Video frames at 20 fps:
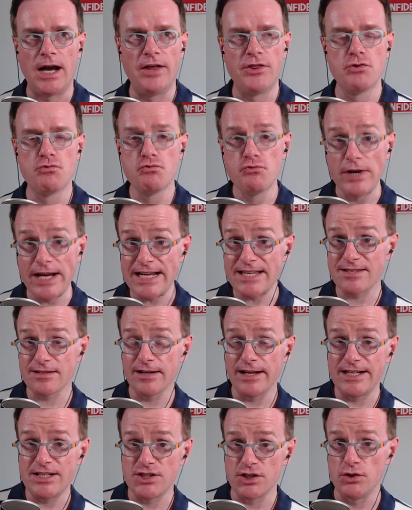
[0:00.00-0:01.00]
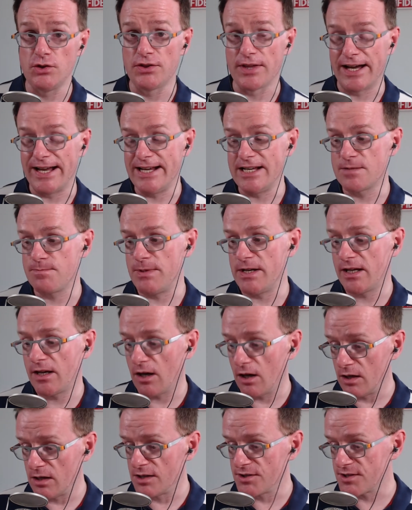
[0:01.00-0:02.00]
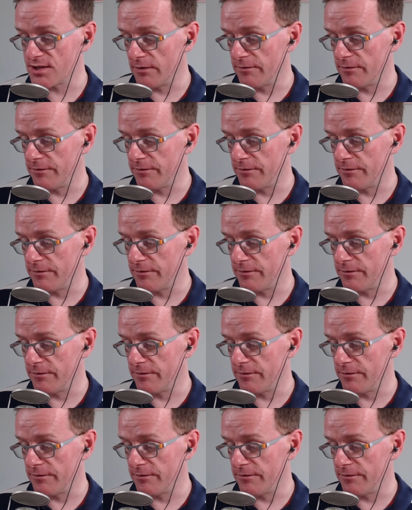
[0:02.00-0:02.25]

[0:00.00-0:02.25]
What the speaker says: And the reason I do that is because,